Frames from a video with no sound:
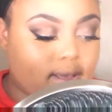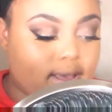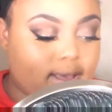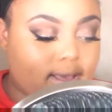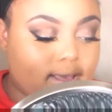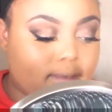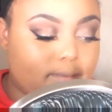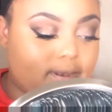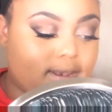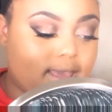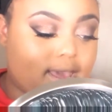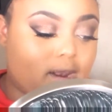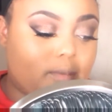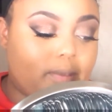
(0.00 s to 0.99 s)
My
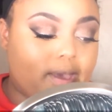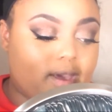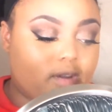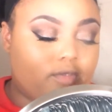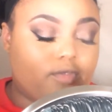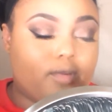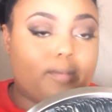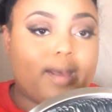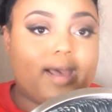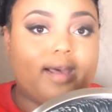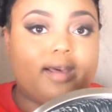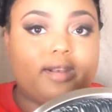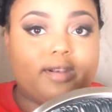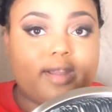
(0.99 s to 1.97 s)
banana powder for my
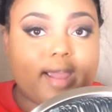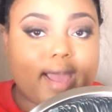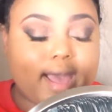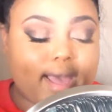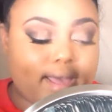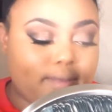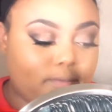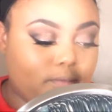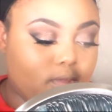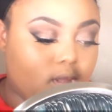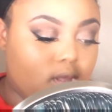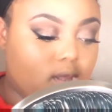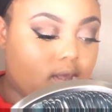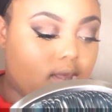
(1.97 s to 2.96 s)
under eye,
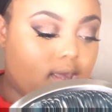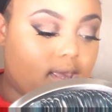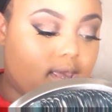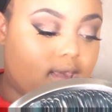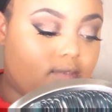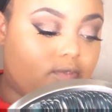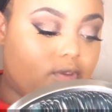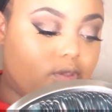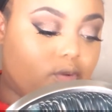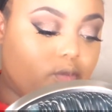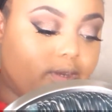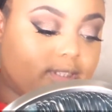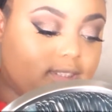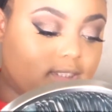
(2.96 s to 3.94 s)
and for the
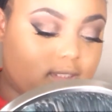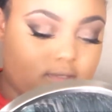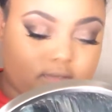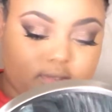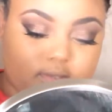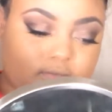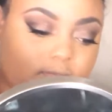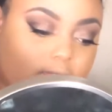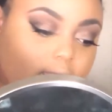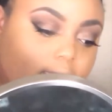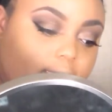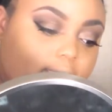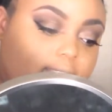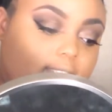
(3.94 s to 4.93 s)
rest of the
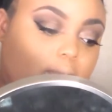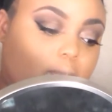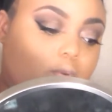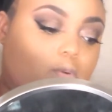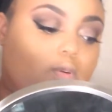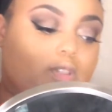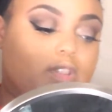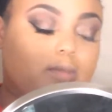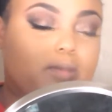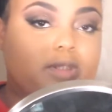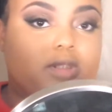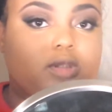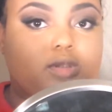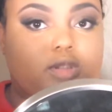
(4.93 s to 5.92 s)
face I'm going to be
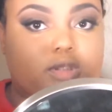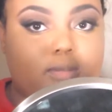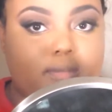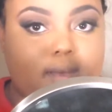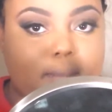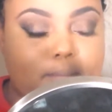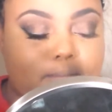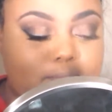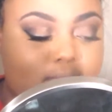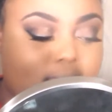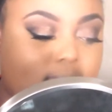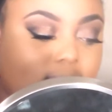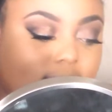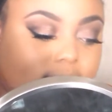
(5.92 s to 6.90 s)
using my
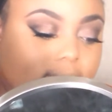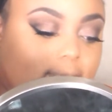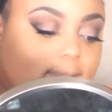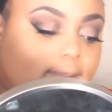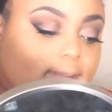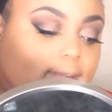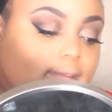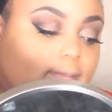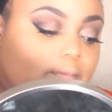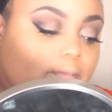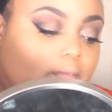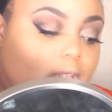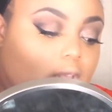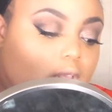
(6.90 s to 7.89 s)
MAC
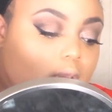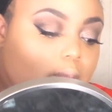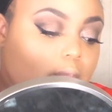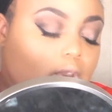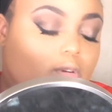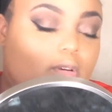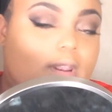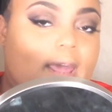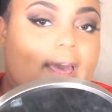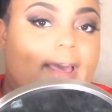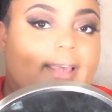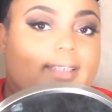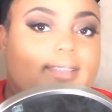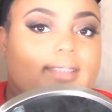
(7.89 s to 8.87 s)

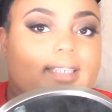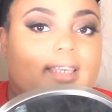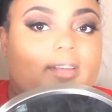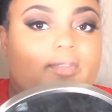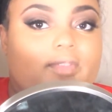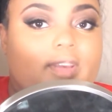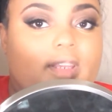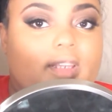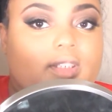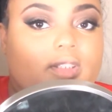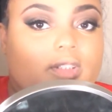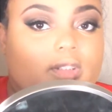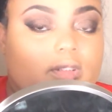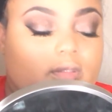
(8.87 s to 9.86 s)
mineralized skin
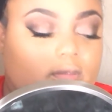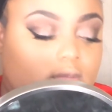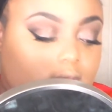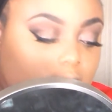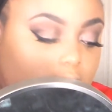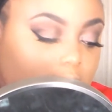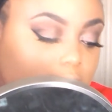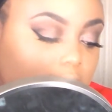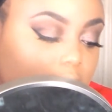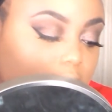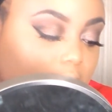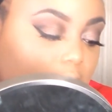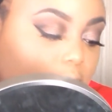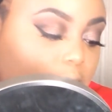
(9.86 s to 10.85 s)
finish.
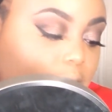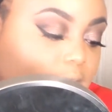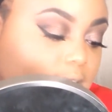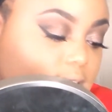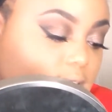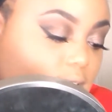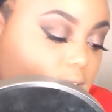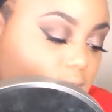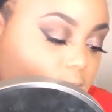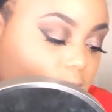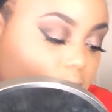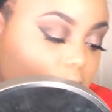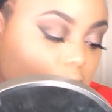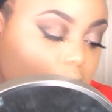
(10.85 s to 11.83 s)
And
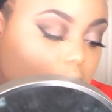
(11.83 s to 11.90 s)
basically